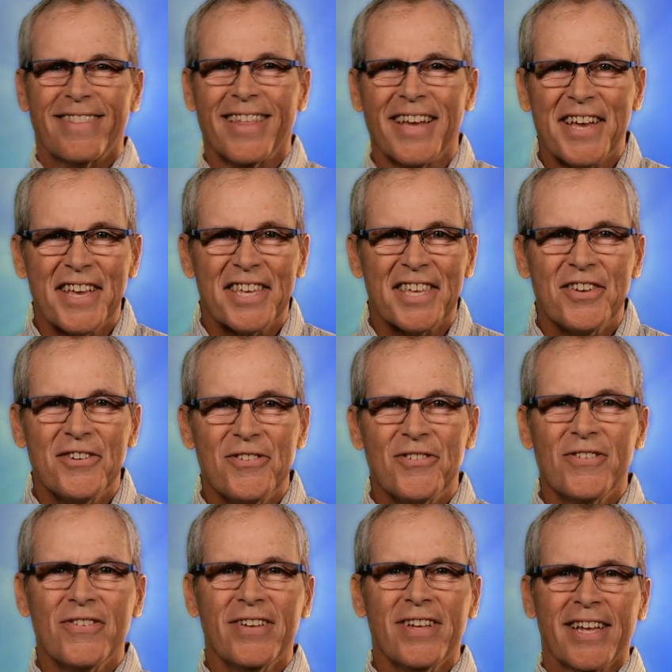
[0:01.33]
Thank you,
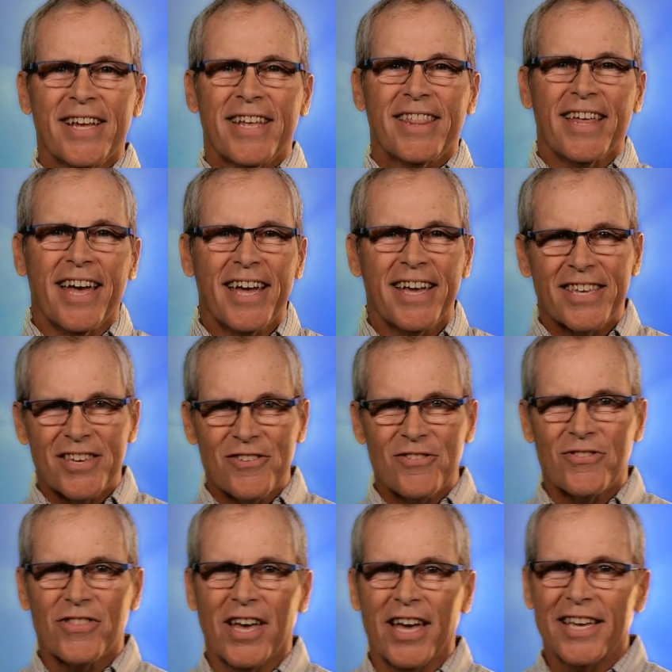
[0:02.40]
thank
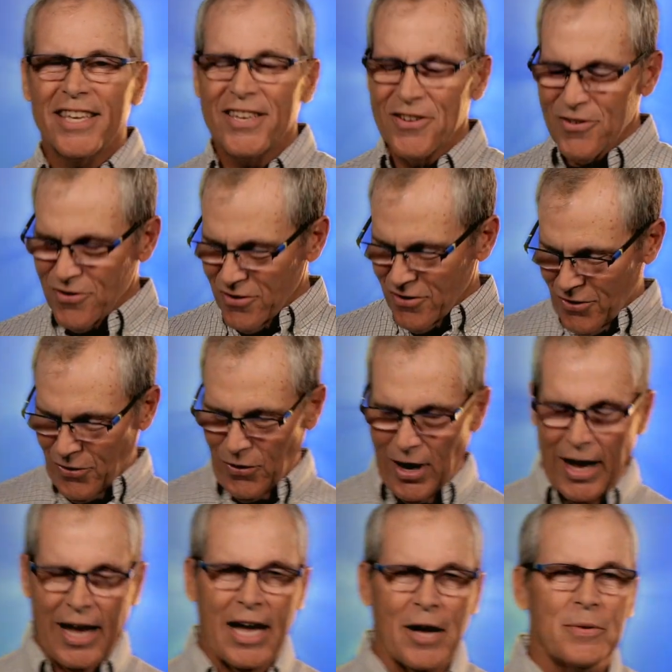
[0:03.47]
you, thank you.
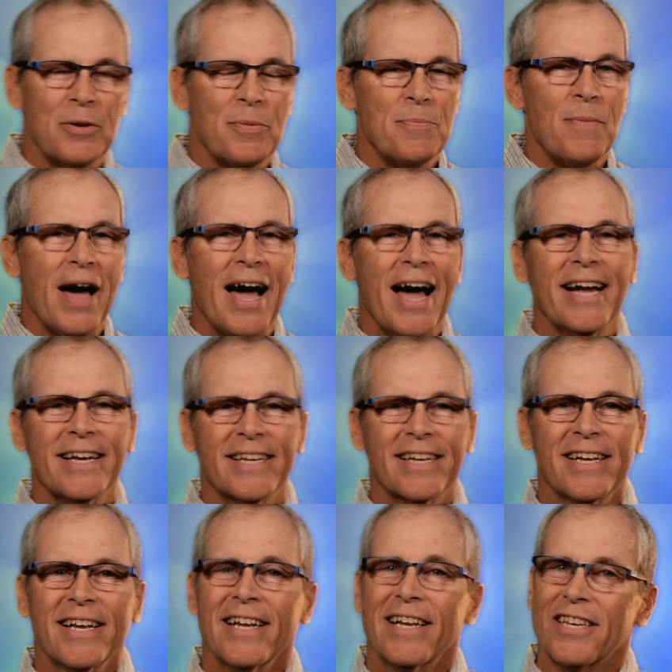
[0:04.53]
Happy to be back.
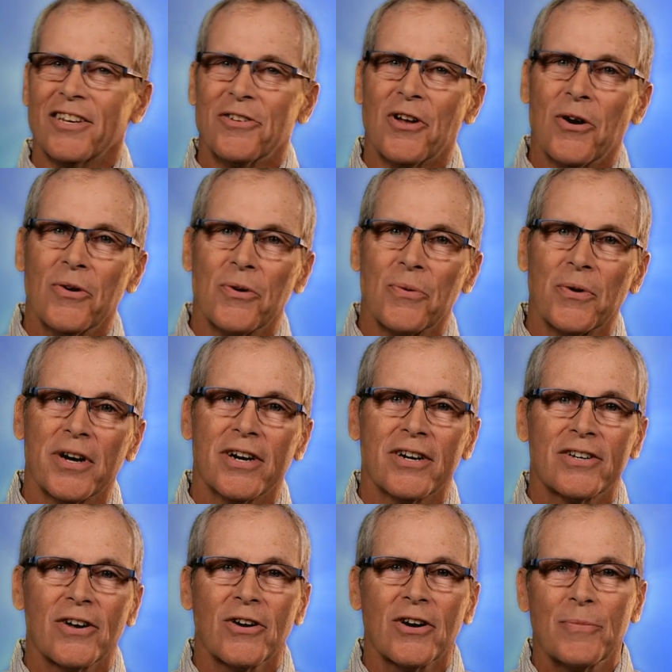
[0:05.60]
You know it, we're
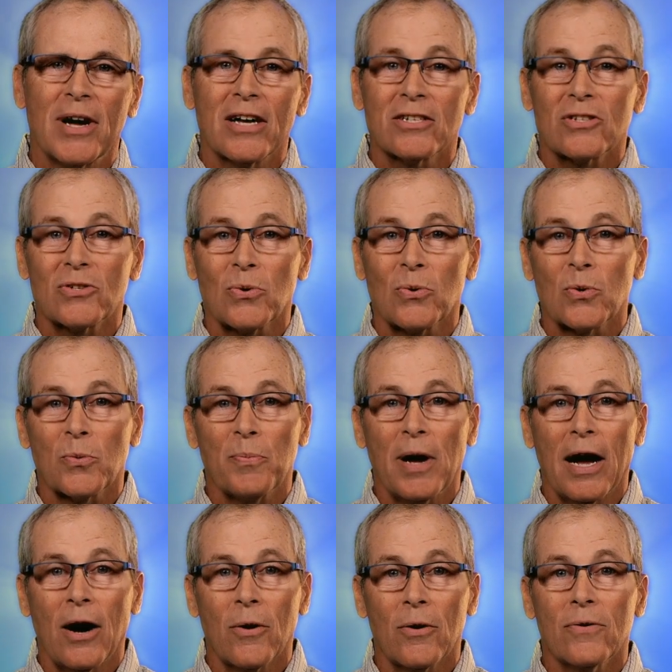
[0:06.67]
here to talk about solar
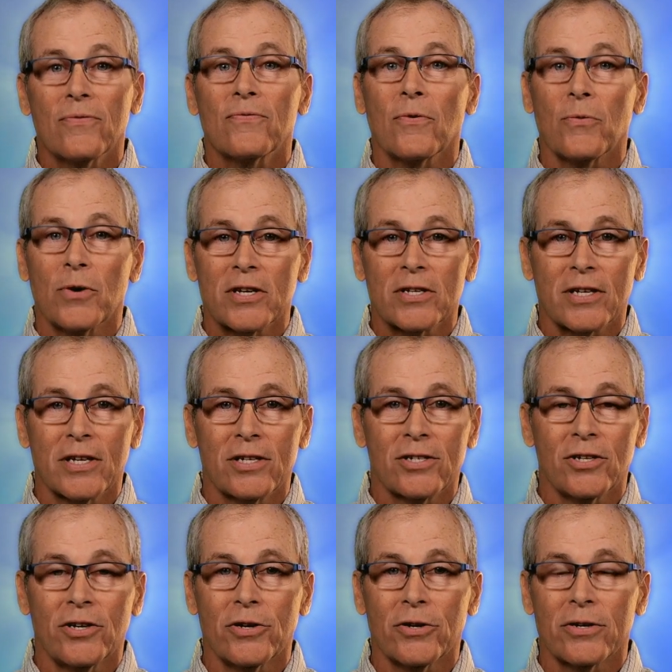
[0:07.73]
power for risk
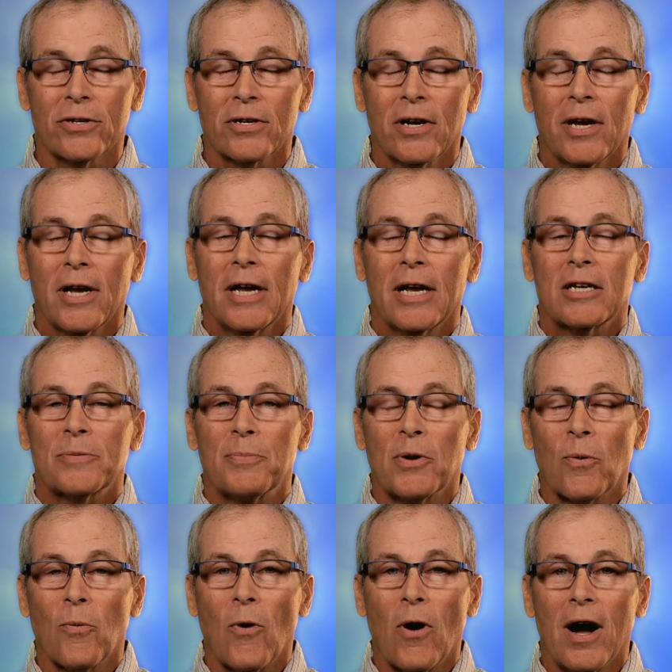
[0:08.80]
engineers. It's
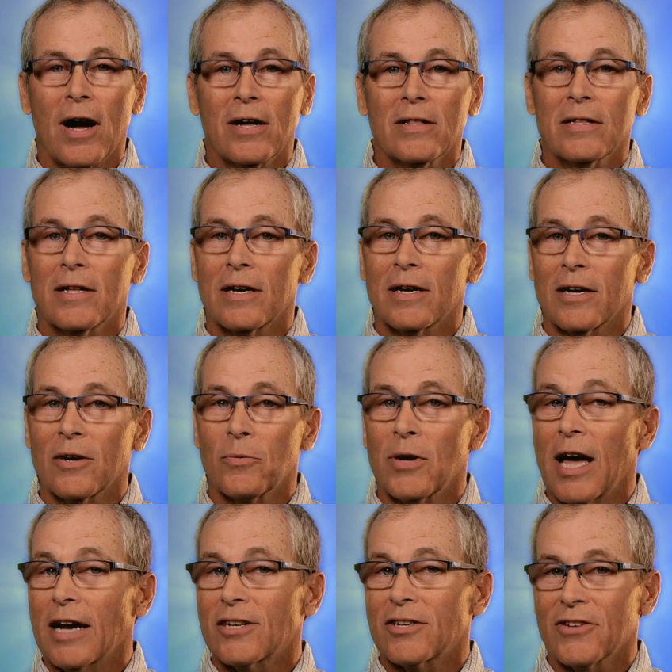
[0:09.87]
been a while.
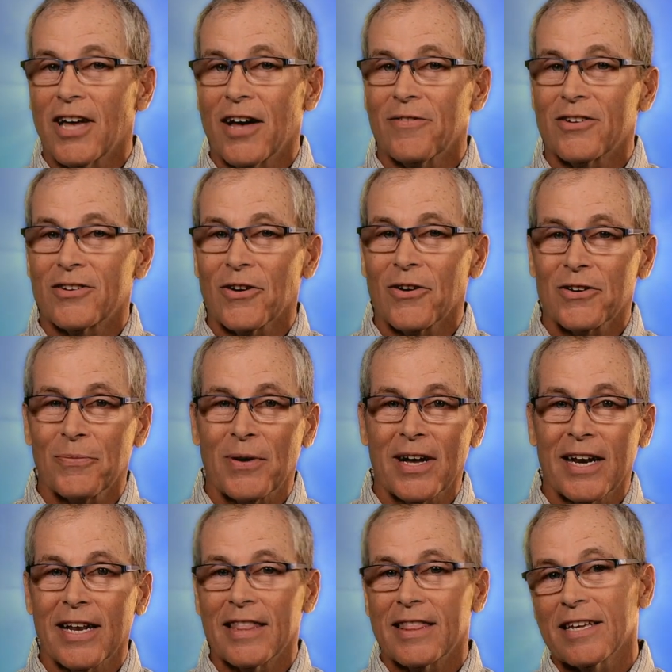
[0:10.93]
We actually haven't talked
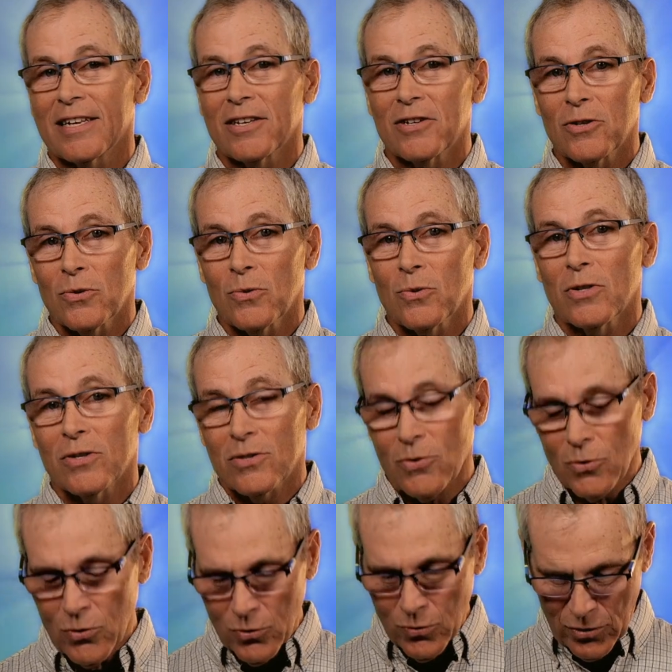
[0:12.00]
about anything to do with
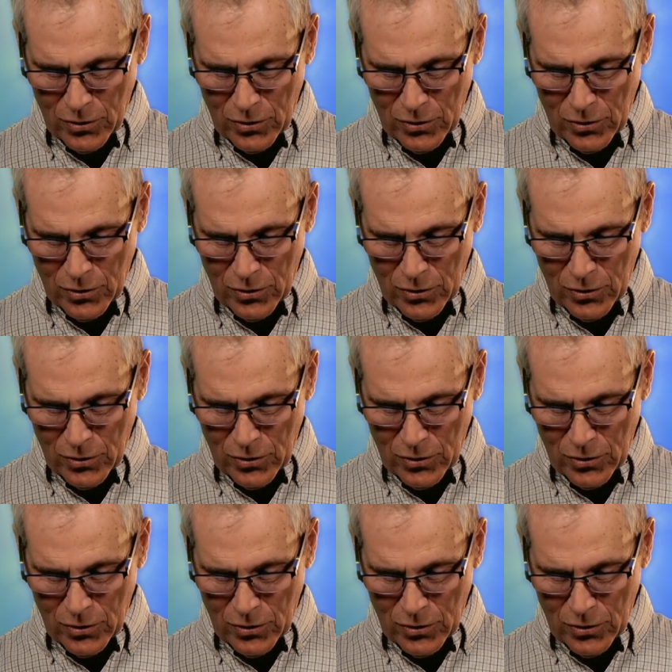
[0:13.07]
solar.